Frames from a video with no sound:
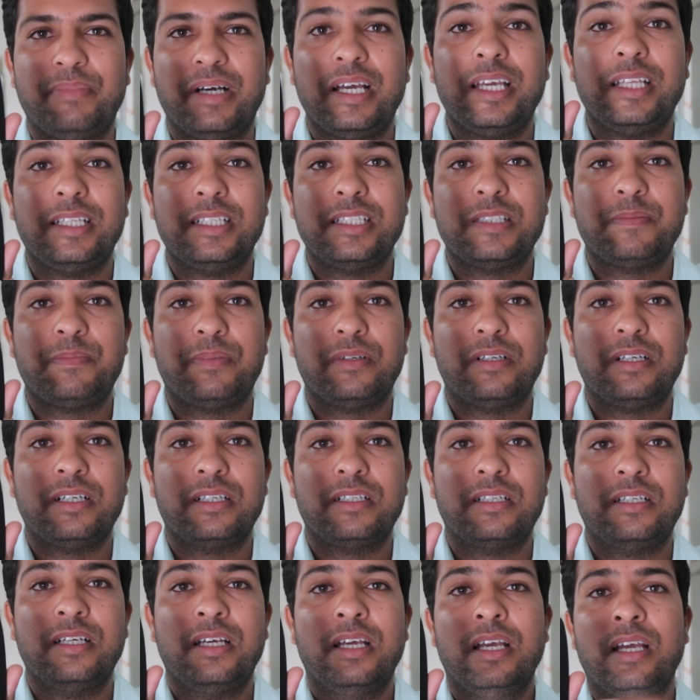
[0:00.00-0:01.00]
Buy this
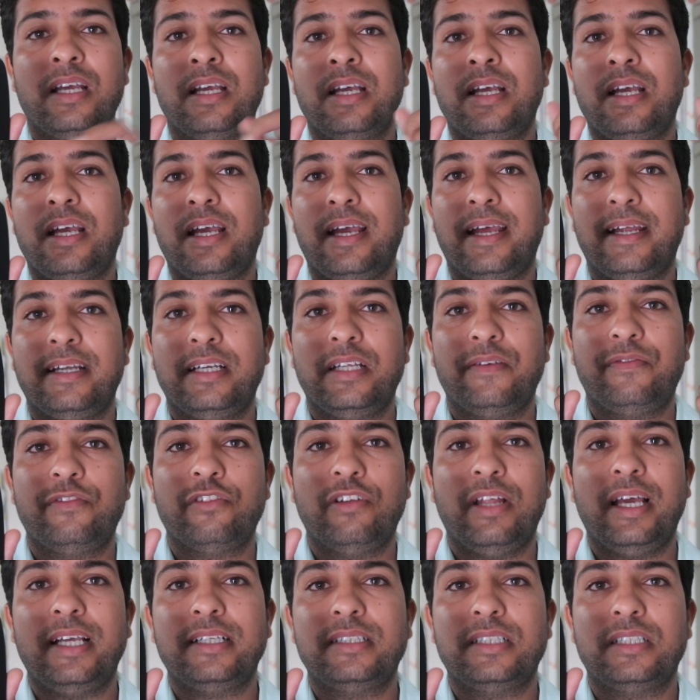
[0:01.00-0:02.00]
product, and if
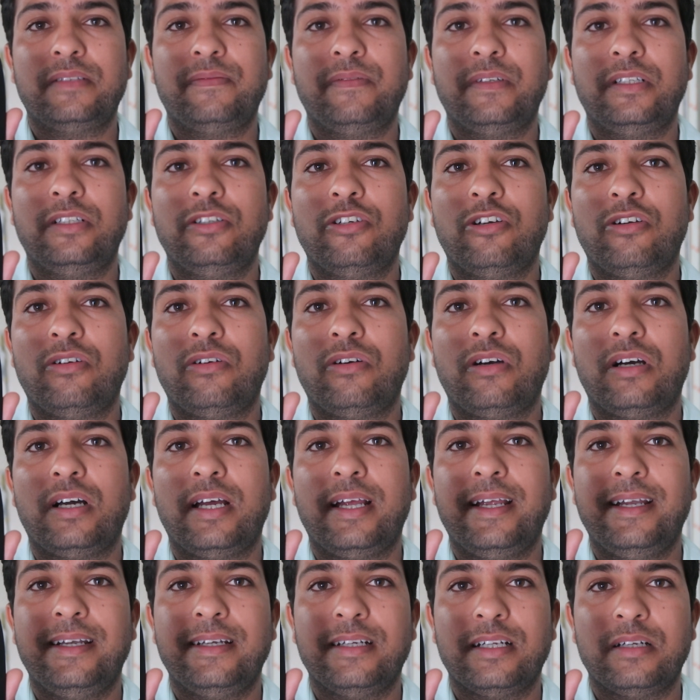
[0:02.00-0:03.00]
you like this video
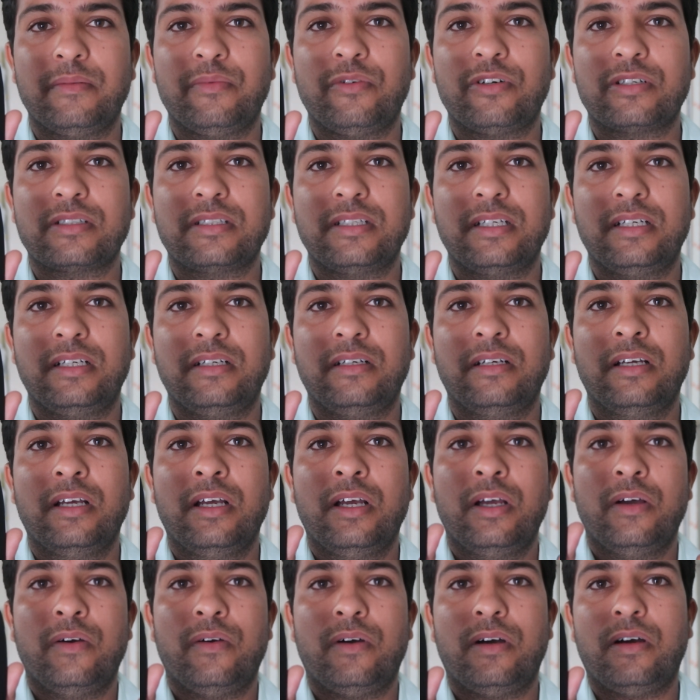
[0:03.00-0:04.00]
and unboxing
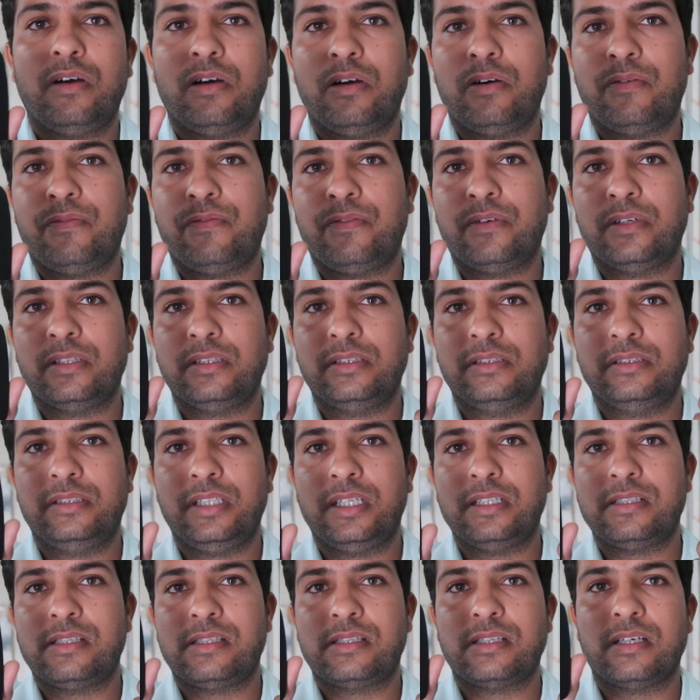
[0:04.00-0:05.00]
of
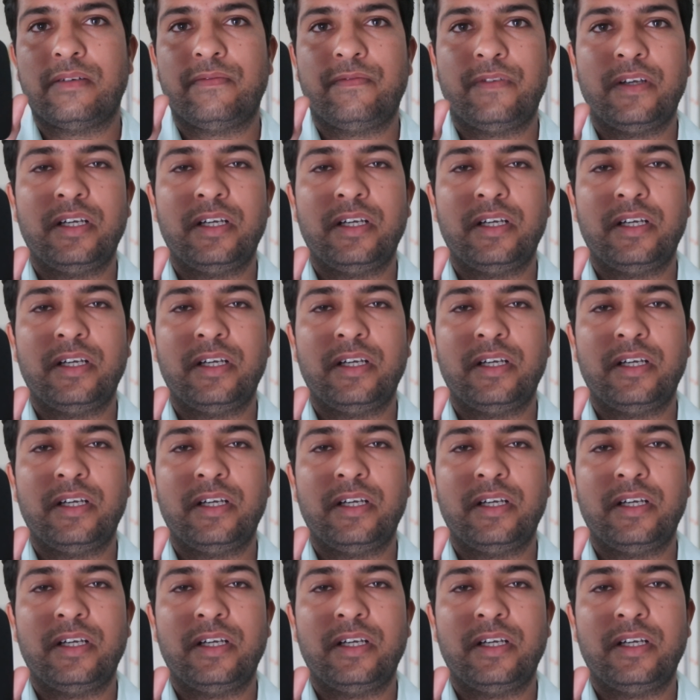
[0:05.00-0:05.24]
this